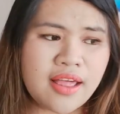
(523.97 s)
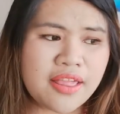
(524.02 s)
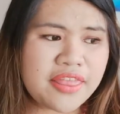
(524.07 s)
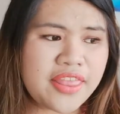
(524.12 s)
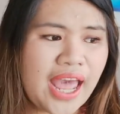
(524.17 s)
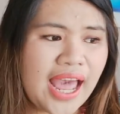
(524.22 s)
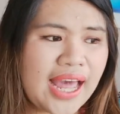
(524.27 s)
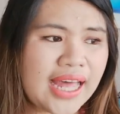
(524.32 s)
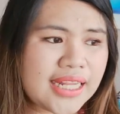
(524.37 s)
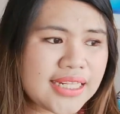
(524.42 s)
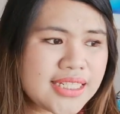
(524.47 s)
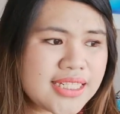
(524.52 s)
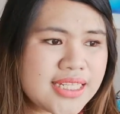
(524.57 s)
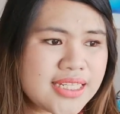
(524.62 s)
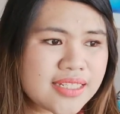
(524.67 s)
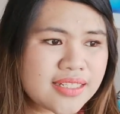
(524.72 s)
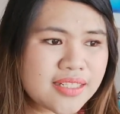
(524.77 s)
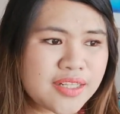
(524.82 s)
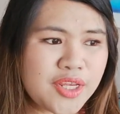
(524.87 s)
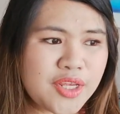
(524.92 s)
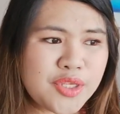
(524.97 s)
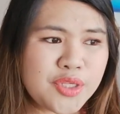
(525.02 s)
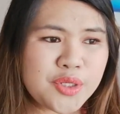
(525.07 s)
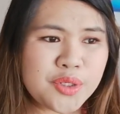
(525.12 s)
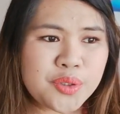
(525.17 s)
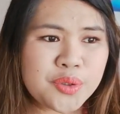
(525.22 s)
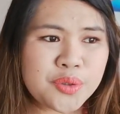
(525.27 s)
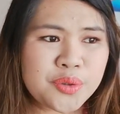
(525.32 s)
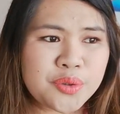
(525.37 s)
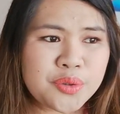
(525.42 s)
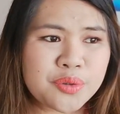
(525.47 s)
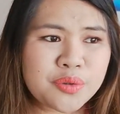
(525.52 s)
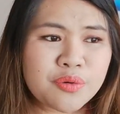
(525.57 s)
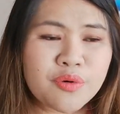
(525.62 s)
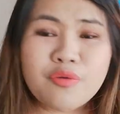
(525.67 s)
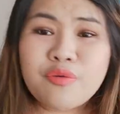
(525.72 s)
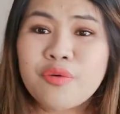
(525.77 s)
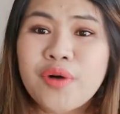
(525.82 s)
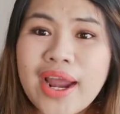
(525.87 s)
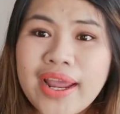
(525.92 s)
that you
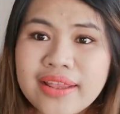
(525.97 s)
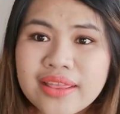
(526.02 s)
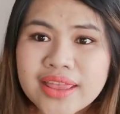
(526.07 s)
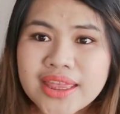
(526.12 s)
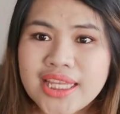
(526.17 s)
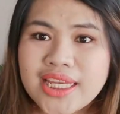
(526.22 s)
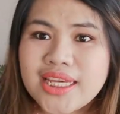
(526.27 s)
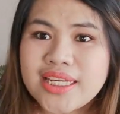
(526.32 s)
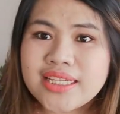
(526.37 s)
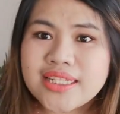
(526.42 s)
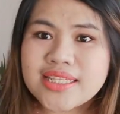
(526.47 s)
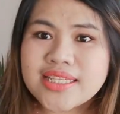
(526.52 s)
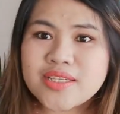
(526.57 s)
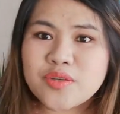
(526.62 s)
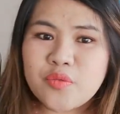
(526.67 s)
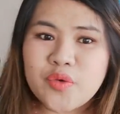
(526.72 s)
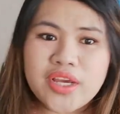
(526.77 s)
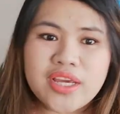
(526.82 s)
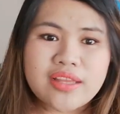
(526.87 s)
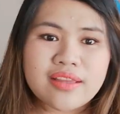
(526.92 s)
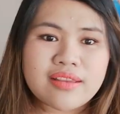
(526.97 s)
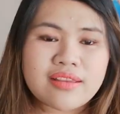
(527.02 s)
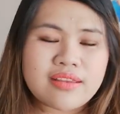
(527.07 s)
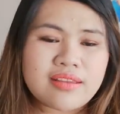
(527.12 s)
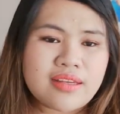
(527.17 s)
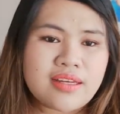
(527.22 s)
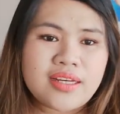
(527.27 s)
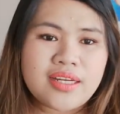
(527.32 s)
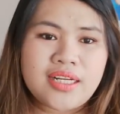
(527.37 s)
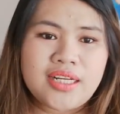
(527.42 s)
write things with